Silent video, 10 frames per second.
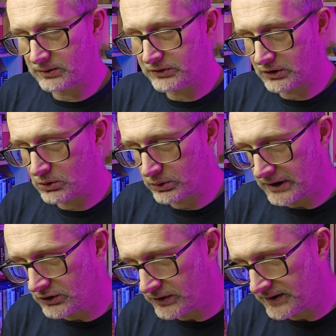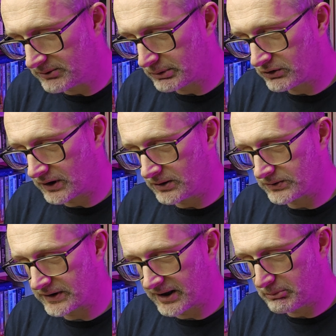to court intrigues and
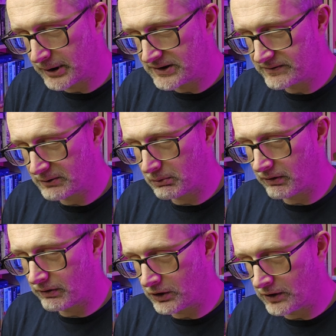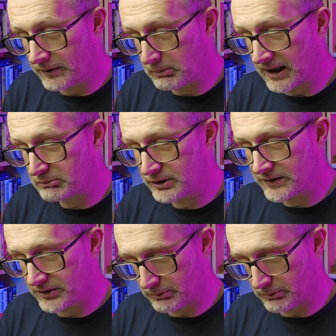betrayals, the campaigns of Edward III, The Black Prince, are